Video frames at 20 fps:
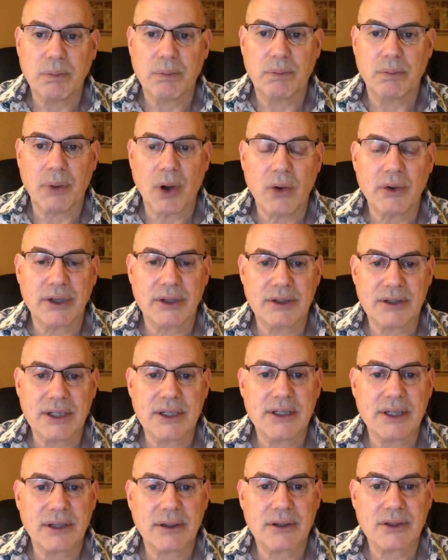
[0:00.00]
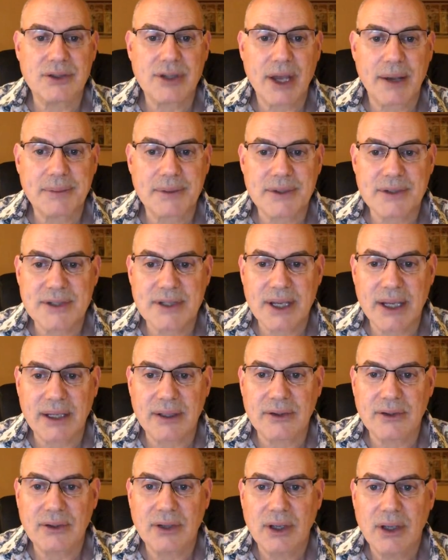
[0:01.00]
bone in detail in chapter
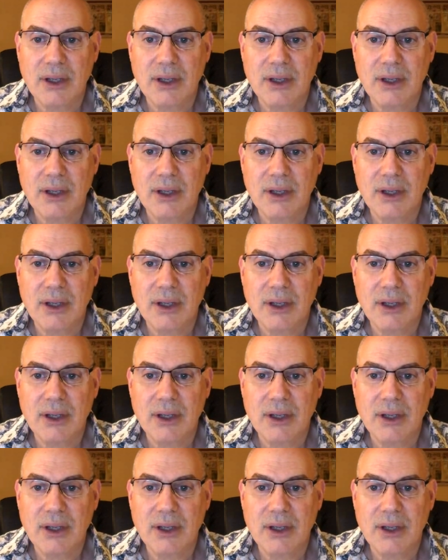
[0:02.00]
6.